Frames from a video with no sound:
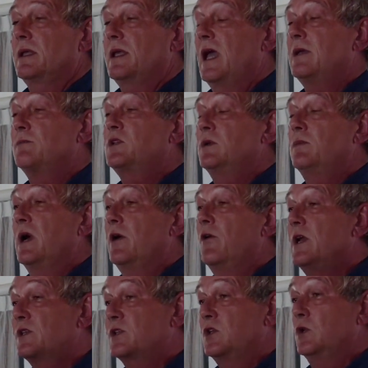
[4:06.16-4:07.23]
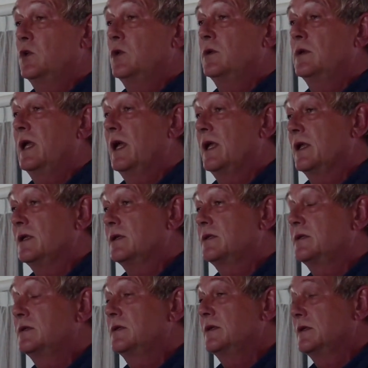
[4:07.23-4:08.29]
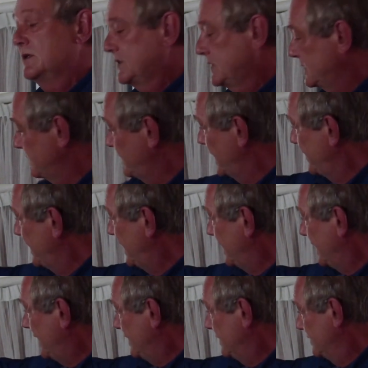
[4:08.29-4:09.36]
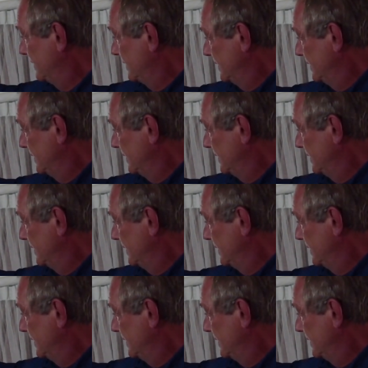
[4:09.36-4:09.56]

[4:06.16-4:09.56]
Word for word: came to my rescue, and she's about that high.